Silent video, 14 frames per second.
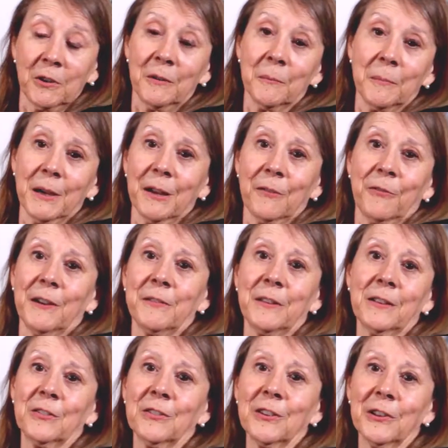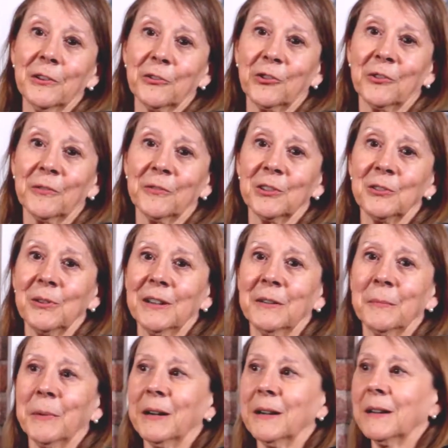couldn't buy a $5,000 server. You
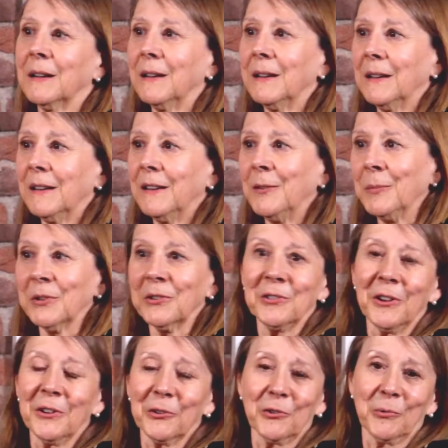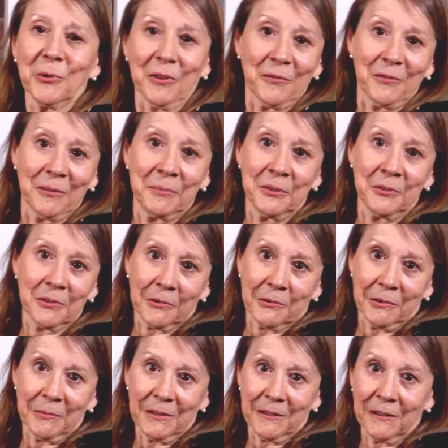had to buy $1 million worth of computer
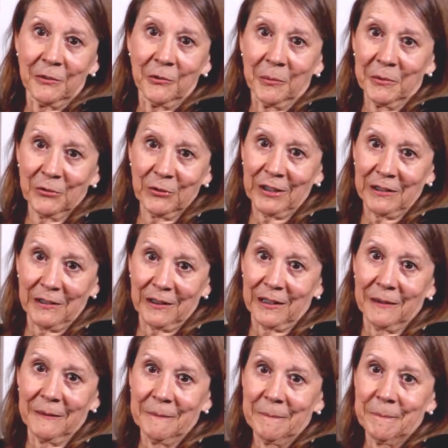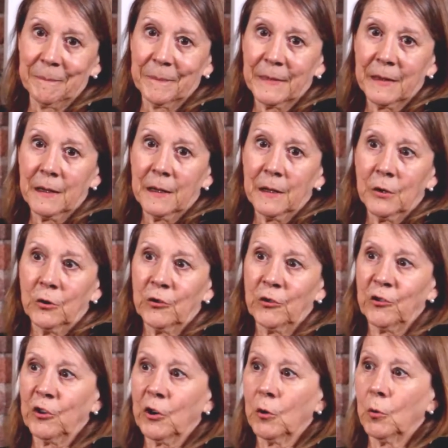equipment to do almost anything.
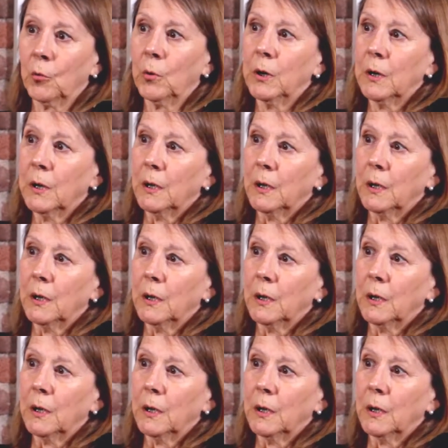So